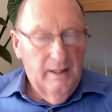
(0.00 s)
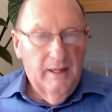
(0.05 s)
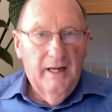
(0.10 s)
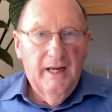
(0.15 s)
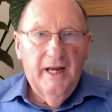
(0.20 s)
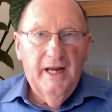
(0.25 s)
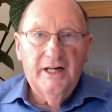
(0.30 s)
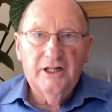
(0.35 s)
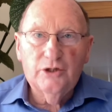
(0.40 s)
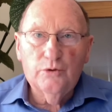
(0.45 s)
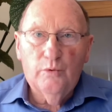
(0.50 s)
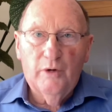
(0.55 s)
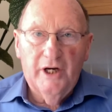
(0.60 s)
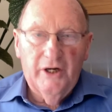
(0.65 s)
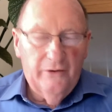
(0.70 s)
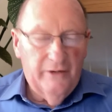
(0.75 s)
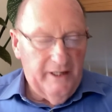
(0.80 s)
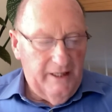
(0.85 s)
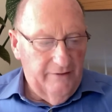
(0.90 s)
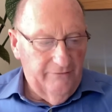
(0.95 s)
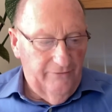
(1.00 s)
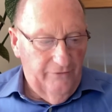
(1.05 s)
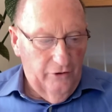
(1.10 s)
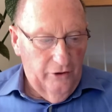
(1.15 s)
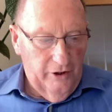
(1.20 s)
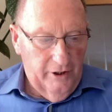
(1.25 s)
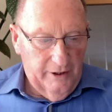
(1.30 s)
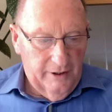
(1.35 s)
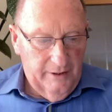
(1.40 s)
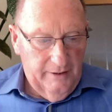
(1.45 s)
His winnowing
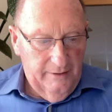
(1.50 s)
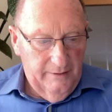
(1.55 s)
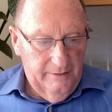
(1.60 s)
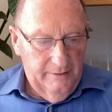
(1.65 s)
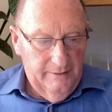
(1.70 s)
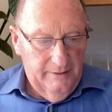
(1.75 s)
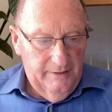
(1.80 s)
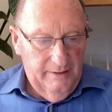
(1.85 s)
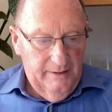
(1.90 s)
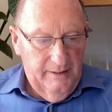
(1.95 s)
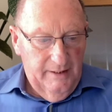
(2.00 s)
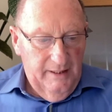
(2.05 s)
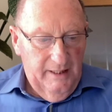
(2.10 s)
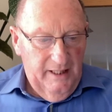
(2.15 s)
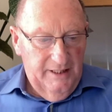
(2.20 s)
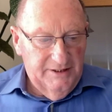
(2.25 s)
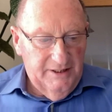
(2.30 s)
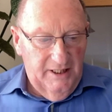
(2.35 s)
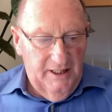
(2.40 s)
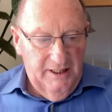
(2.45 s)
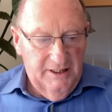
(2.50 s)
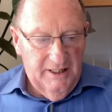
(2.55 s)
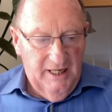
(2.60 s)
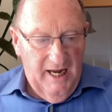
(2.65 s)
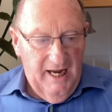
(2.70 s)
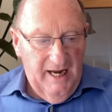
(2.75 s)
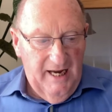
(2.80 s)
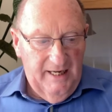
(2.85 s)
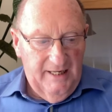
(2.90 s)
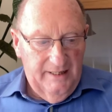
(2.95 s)
fork is in his
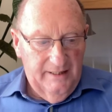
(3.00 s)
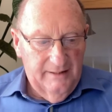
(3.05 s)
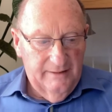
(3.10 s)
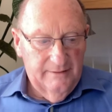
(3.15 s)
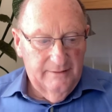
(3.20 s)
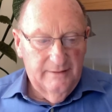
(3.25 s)
hand,